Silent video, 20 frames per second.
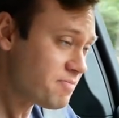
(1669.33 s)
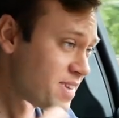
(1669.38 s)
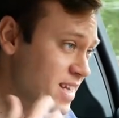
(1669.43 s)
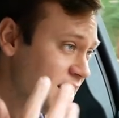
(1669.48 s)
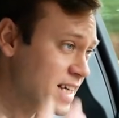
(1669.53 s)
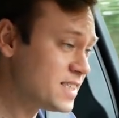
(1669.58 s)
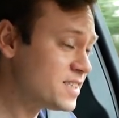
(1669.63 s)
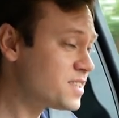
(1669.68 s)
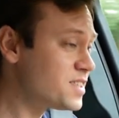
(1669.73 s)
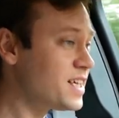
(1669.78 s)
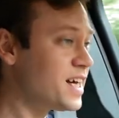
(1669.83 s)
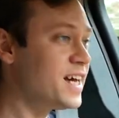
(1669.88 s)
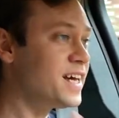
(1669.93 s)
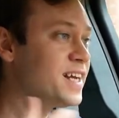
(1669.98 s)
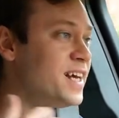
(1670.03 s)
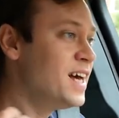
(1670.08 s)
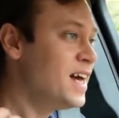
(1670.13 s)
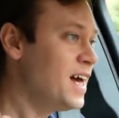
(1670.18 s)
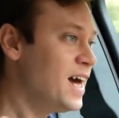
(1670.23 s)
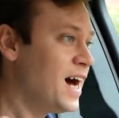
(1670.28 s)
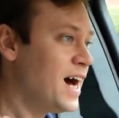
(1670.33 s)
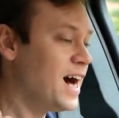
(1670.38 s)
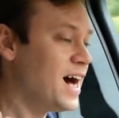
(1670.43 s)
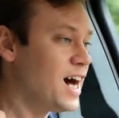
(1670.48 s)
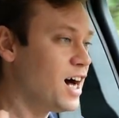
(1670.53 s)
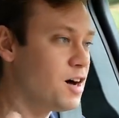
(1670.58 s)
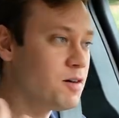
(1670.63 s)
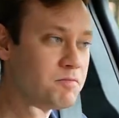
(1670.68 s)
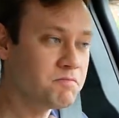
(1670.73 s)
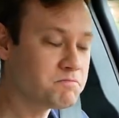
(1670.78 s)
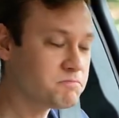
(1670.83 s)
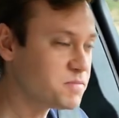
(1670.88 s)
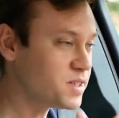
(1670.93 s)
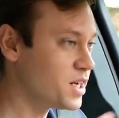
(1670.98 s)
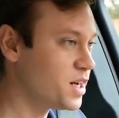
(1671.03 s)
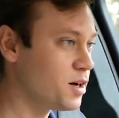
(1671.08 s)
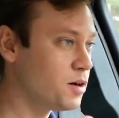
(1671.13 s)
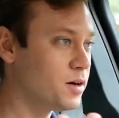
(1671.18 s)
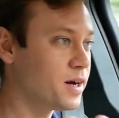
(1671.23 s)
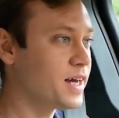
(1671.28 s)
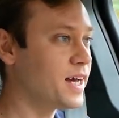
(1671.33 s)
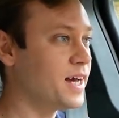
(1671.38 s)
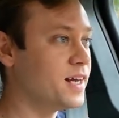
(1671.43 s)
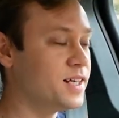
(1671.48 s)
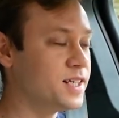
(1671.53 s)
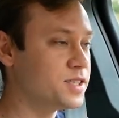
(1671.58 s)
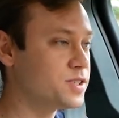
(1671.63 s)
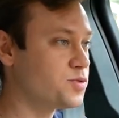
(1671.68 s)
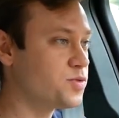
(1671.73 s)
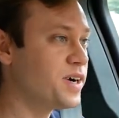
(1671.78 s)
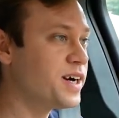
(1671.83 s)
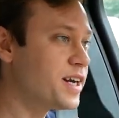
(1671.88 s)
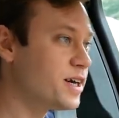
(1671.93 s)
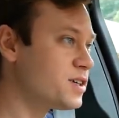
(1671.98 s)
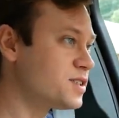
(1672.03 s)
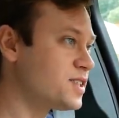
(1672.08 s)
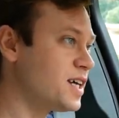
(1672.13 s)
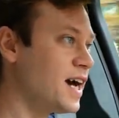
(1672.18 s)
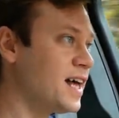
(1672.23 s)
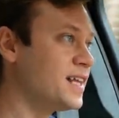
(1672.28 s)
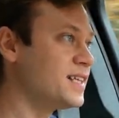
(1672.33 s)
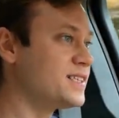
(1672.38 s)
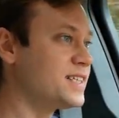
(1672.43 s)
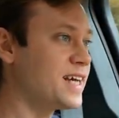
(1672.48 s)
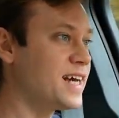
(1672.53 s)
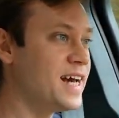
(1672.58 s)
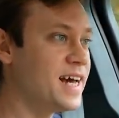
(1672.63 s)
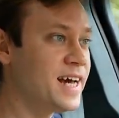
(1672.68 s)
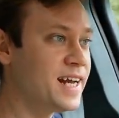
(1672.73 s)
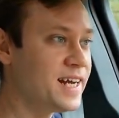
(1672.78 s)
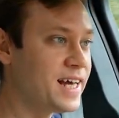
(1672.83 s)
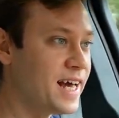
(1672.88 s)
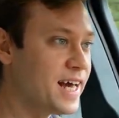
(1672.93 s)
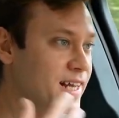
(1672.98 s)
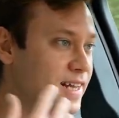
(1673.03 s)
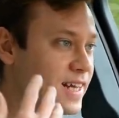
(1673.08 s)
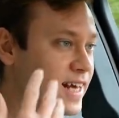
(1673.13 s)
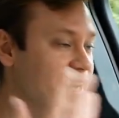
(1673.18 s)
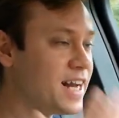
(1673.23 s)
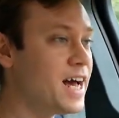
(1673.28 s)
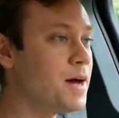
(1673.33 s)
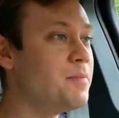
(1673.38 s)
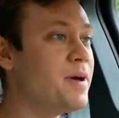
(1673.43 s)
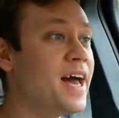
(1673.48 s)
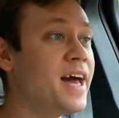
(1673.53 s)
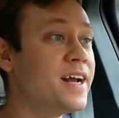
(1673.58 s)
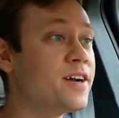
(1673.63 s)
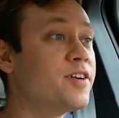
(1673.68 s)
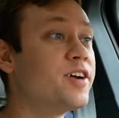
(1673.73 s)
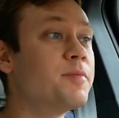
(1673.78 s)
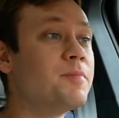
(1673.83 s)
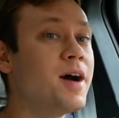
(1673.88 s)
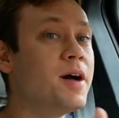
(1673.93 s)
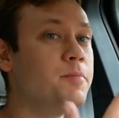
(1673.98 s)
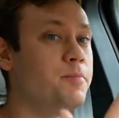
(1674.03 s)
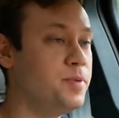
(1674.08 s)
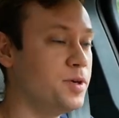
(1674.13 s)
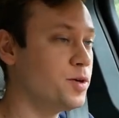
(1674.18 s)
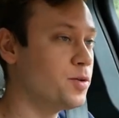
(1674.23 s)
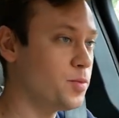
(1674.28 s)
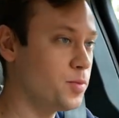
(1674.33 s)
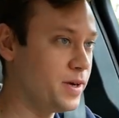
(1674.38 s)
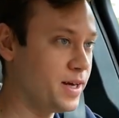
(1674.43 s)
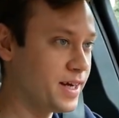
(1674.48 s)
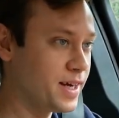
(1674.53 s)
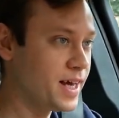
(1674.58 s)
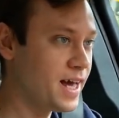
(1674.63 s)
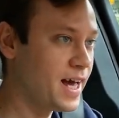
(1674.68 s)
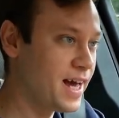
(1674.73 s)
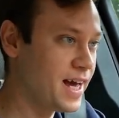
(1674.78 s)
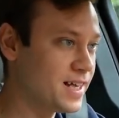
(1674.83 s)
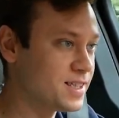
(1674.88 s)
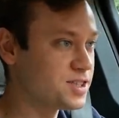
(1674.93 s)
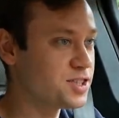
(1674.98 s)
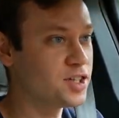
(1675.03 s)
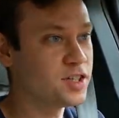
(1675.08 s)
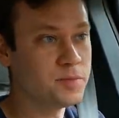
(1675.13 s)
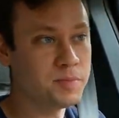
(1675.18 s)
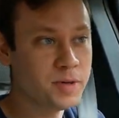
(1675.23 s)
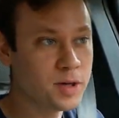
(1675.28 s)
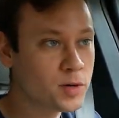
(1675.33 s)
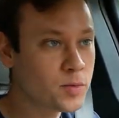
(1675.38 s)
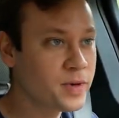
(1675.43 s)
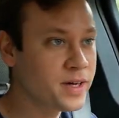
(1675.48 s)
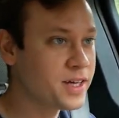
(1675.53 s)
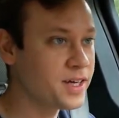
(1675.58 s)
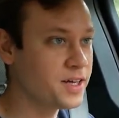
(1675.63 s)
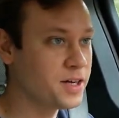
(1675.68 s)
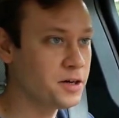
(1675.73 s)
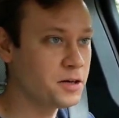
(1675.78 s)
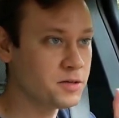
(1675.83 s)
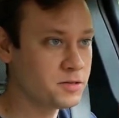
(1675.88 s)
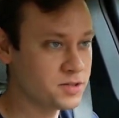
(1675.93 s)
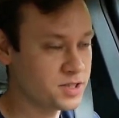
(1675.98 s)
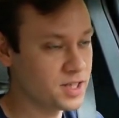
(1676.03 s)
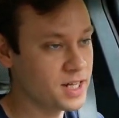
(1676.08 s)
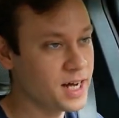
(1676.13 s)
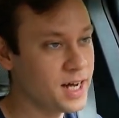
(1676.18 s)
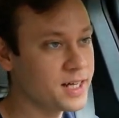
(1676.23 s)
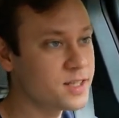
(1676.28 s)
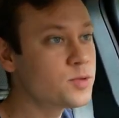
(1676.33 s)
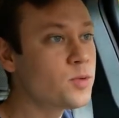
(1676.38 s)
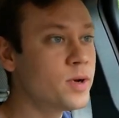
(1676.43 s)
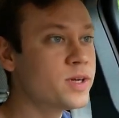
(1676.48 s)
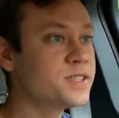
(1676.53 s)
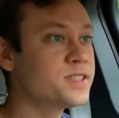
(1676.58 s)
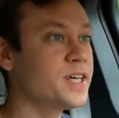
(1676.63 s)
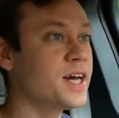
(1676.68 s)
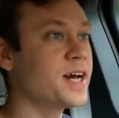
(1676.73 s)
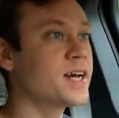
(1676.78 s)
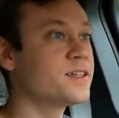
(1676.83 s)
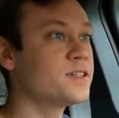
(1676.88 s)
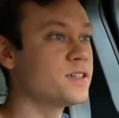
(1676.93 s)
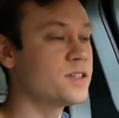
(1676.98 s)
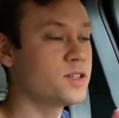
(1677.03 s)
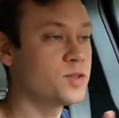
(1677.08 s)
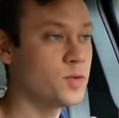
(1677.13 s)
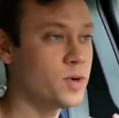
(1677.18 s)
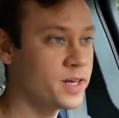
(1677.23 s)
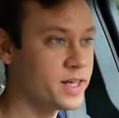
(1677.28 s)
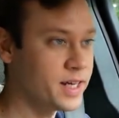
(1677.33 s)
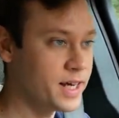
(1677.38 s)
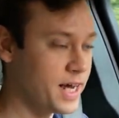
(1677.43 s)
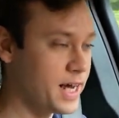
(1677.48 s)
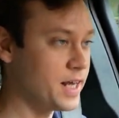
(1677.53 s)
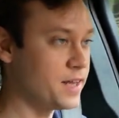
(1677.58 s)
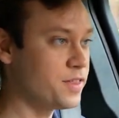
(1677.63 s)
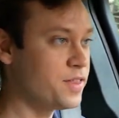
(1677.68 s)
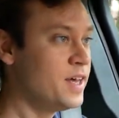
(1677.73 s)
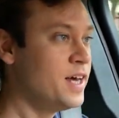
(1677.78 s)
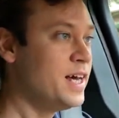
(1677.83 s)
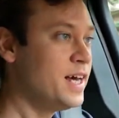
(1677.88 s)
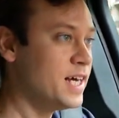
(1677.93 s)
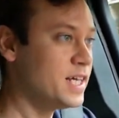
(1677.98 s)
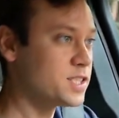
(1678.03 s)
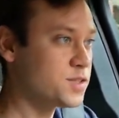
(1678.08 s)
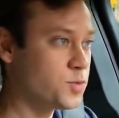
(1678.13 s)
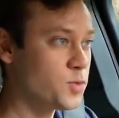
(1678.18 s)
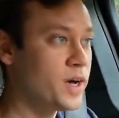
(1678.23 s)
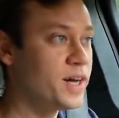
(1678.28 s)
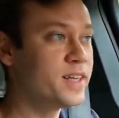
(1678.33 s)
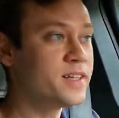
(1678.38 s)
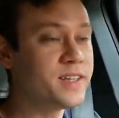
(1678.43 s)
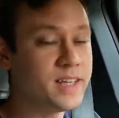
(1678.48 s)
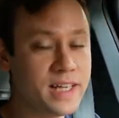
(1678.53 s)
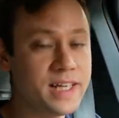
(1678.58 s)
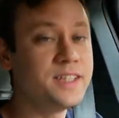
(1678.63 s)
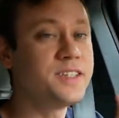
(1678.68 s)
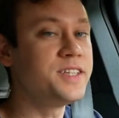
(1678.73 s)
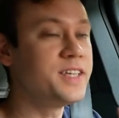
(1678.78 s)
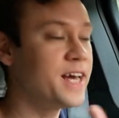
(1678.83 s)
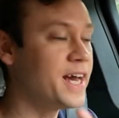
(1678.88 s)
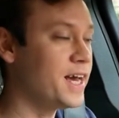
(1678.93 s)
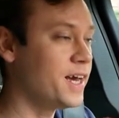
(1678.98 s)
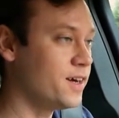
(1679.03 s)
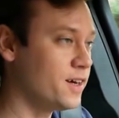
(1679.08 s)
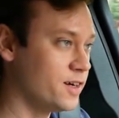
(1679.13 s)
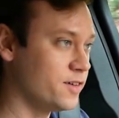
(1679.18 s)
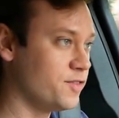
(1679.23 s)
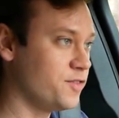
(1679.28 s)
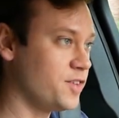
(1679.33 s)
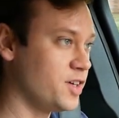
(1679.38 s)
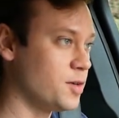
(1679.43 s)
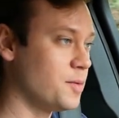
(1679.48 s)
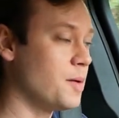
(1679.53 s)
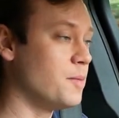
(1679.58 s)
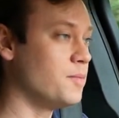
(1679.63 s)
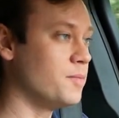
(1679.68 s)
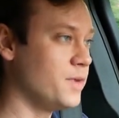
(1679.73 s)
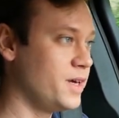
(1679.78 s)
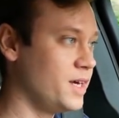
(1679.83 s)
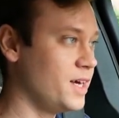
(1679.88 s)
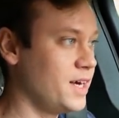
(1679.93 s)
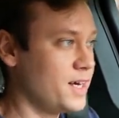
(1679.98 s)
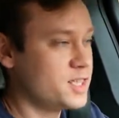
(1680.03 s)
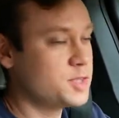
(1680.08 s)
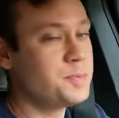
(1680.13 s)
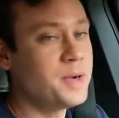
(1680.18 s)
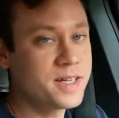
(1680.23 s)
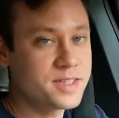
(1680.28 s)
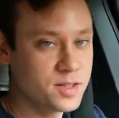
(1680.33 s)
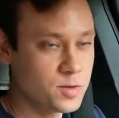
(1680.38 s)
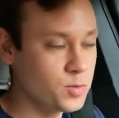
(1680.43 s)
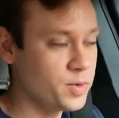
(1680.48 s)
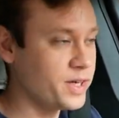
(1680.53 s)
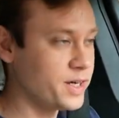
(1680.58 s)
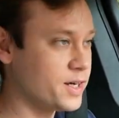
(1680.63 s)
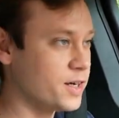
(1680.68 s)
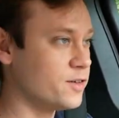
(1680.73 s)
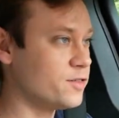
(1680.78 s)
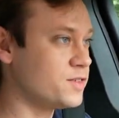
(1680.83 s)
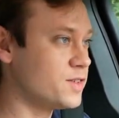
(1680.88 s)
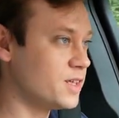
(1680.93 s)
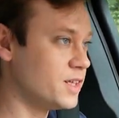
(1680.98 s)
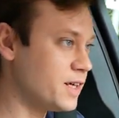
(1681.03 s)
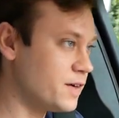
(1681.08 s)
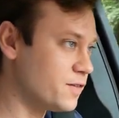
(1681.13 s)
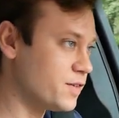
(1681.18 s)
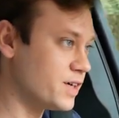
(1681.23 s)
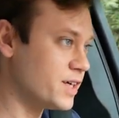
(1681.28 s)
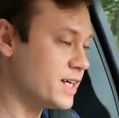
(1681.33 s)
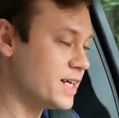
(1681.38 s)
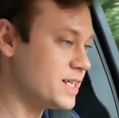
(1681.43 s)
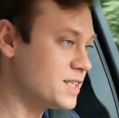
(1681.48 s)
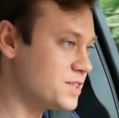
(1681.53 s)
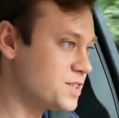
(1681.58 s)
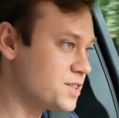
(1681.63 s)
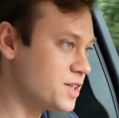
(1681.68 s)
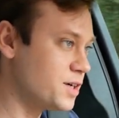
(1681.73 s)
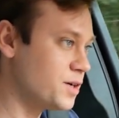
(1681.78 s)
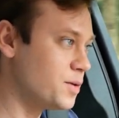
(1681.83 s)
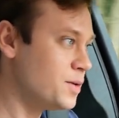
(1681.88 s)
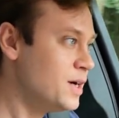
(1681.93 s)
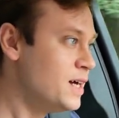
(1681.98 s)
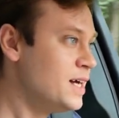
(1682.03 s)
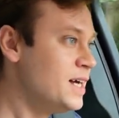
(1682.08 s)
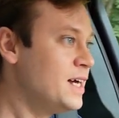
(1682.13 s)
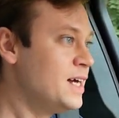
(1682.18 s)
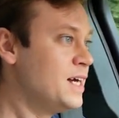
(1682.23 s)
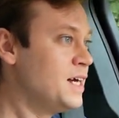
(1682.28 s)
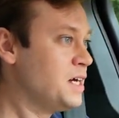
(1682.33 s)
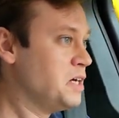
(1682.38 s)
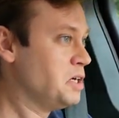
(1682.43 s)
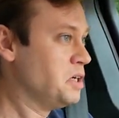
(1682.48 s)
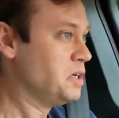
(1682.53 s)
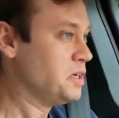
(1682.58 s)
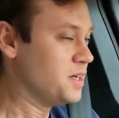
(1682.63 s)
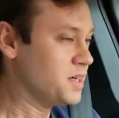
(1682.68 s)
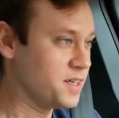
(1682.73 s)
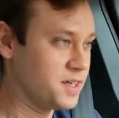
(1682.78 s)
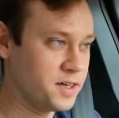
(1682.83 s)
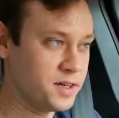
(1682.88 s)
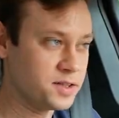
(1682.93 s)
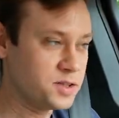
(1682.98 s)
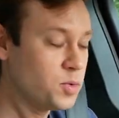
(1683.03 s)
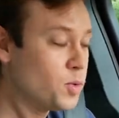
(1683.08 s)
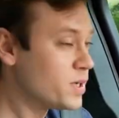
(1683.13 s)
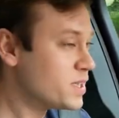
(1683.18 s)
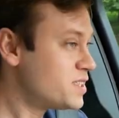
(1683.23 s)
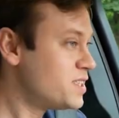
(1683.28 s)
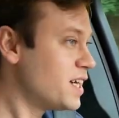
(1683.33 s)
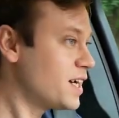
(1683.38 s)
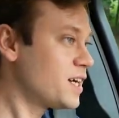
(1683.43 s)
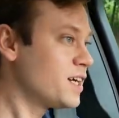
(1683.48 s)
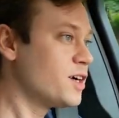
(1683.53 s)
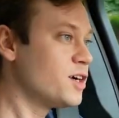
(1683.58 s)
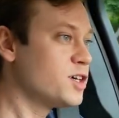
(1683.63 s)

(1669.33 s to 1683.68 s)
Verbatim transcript: instead um, you know again it's radio silence again and then i'm entering my build week and so the build week you know july 22nd to the 28th is when the eta of you know expected week of delivery and so you know, 22nd